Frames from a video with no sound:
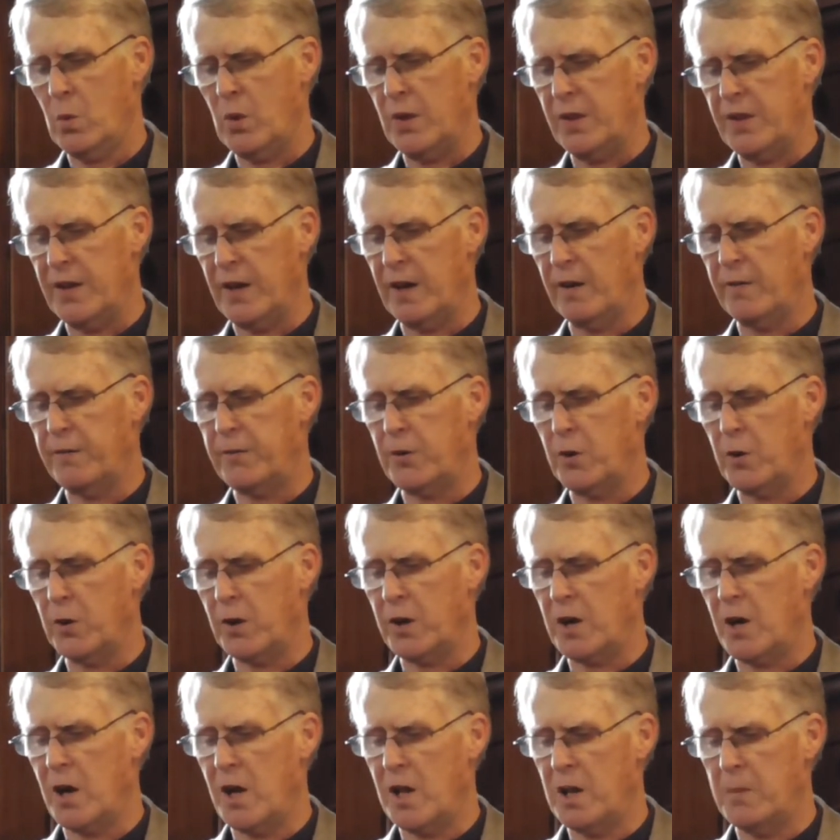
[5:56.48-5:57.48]
We
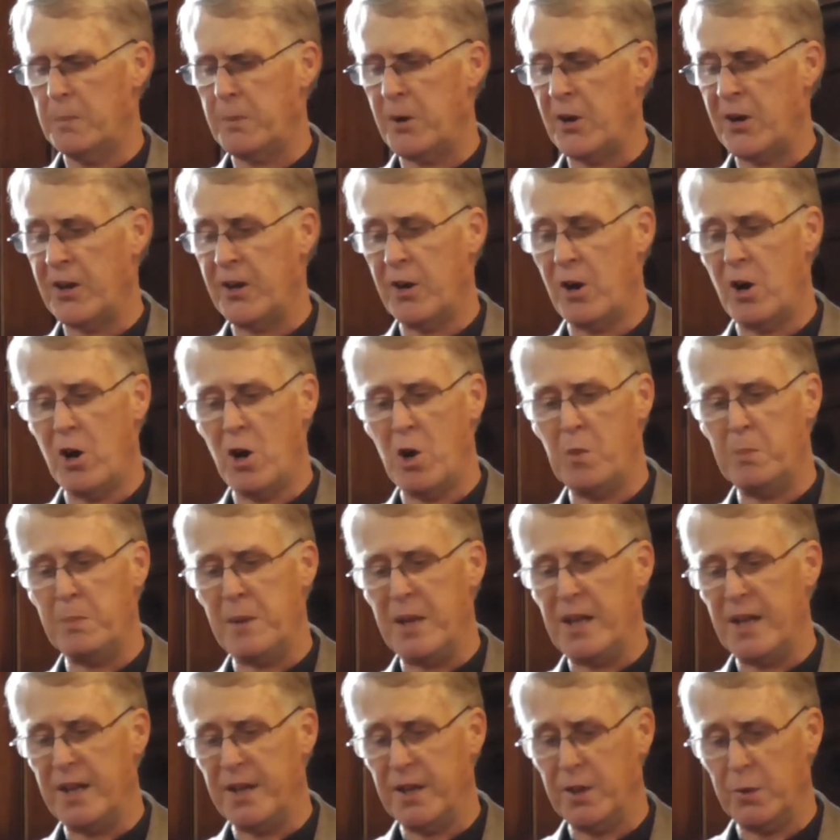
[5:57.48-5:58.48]
therefore call upon all
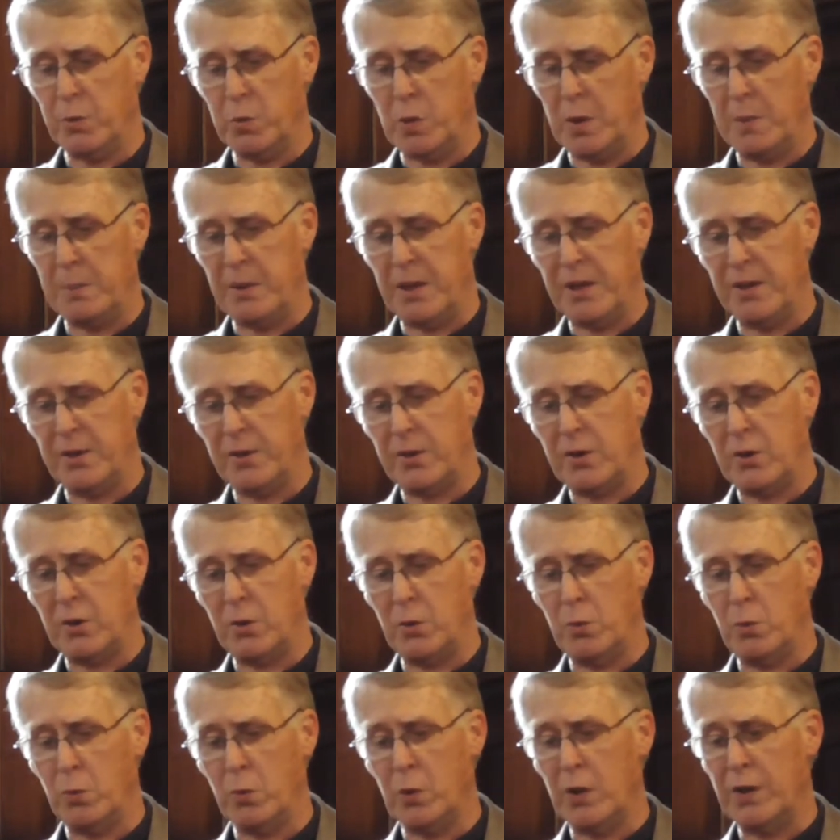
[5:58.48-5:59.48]
men and women
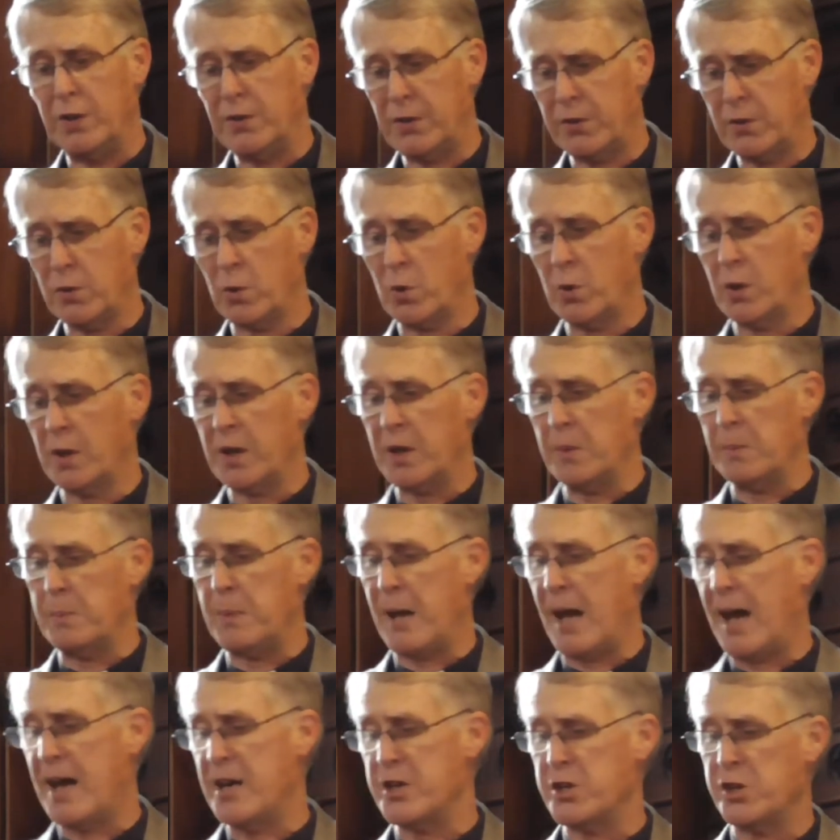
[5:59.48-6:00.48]
to restore
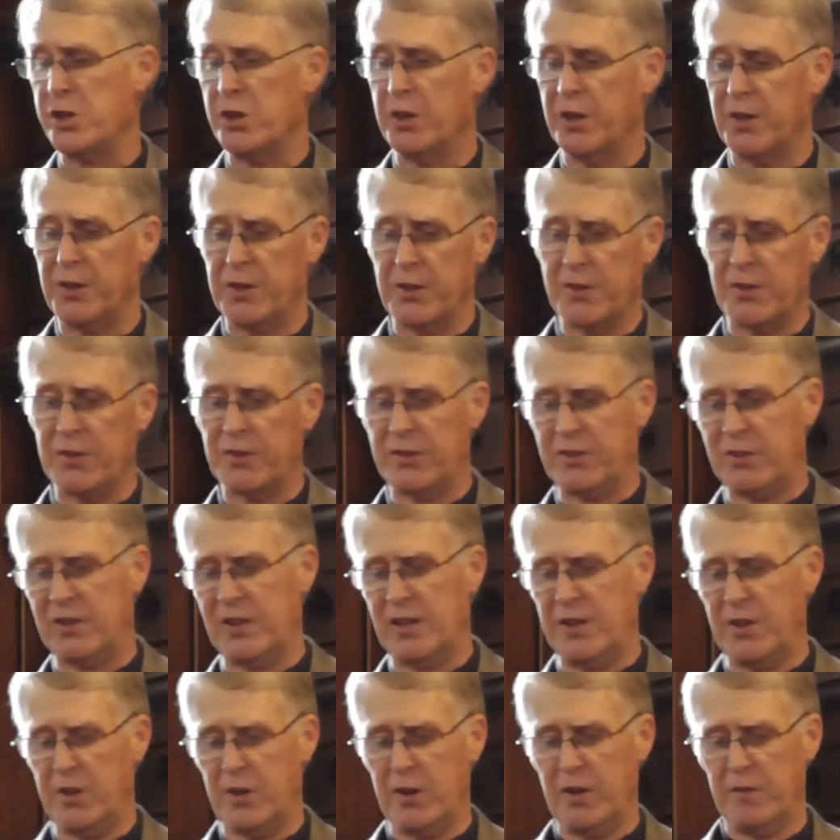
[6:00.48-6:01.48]
compassion to the
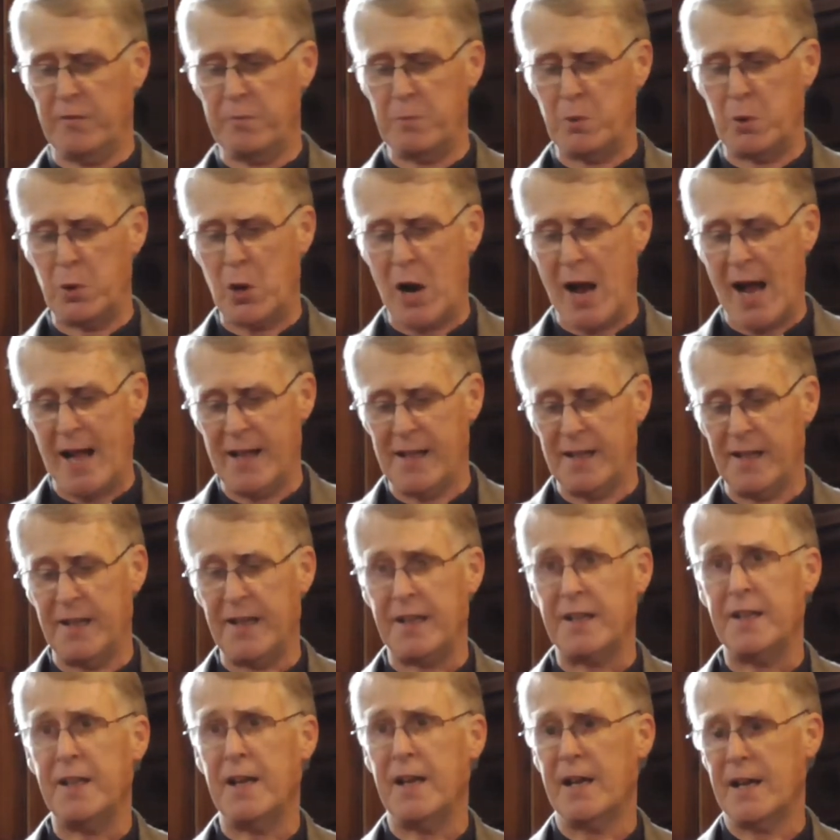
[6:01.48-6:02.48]
center of
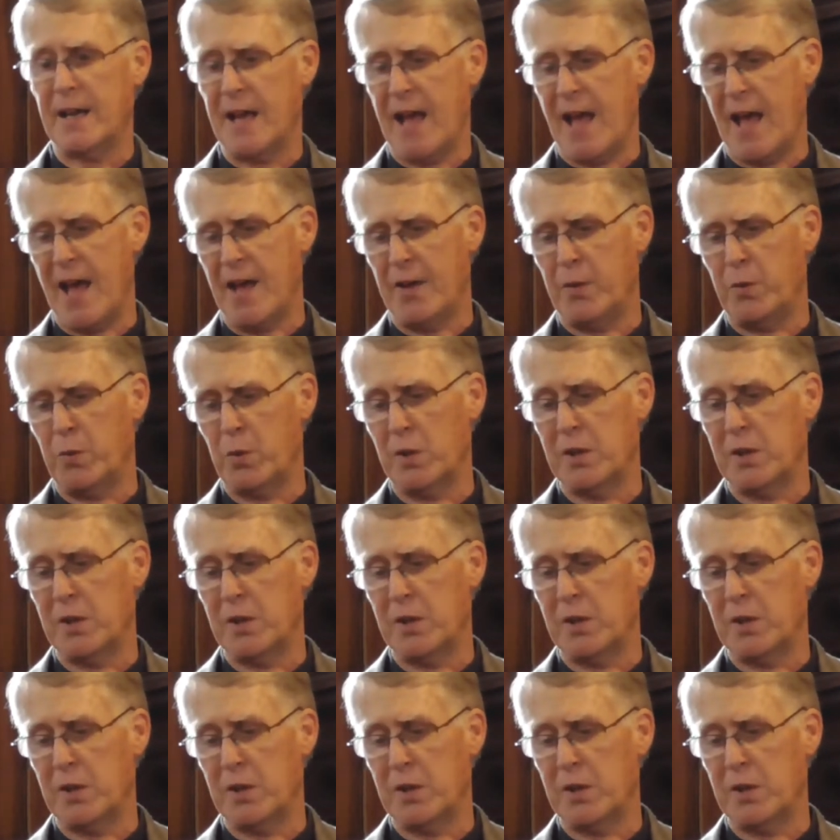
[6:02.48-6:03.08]
morality and